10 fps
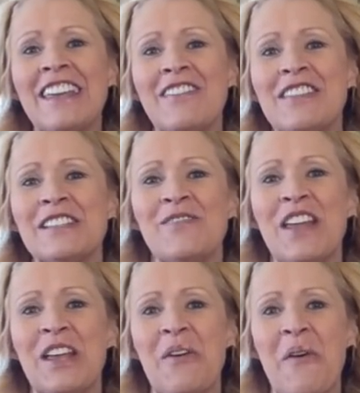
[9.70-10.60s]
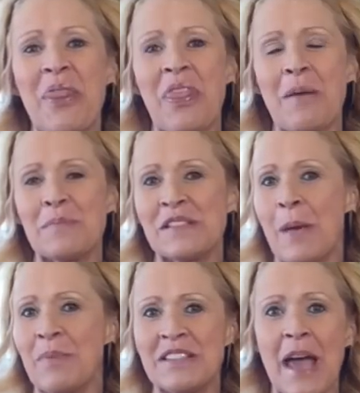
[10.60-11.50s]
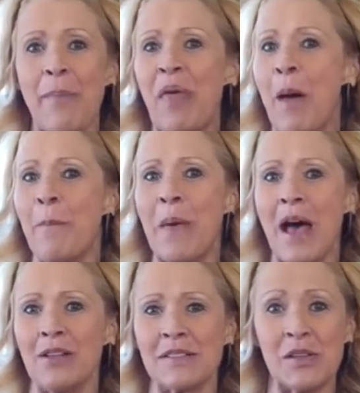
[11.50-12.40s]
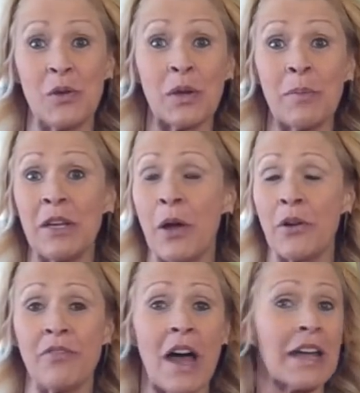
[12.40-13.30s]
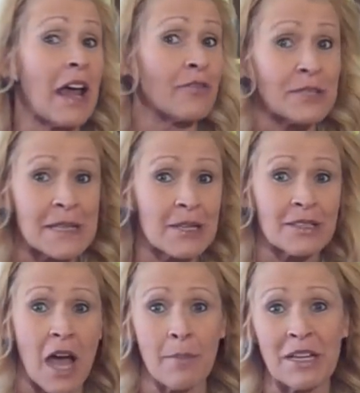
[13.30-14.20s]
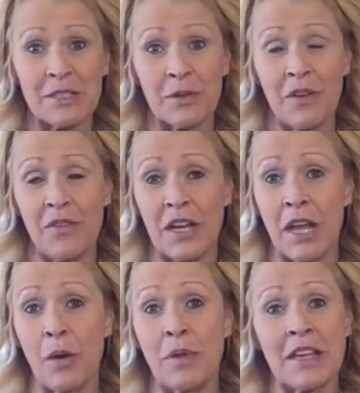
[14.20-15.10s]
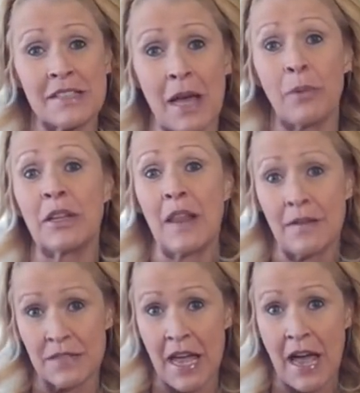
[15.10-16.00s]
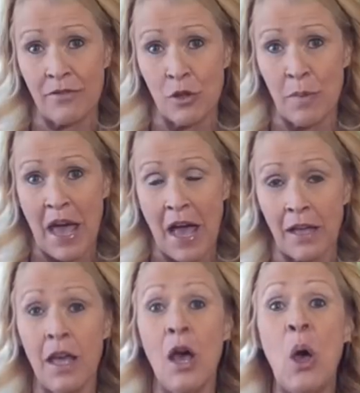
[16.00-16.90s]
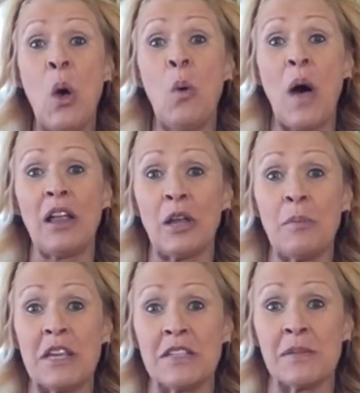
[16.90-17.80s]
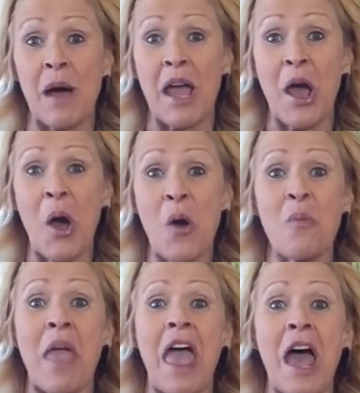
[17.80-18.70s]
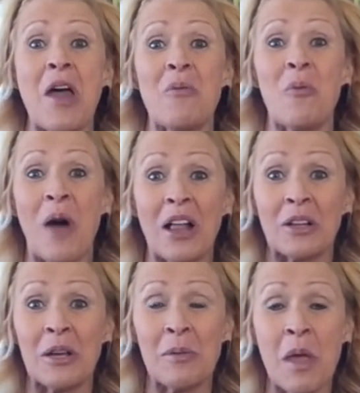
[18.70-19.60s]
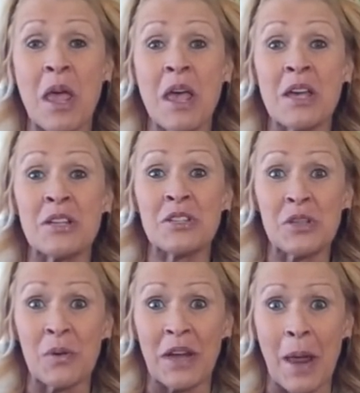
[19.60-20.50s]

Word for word: give this video a thumbs up and tap that bell so you can be notified every single time I do a video because I would love to have you back. Welcome into my home and welcome to an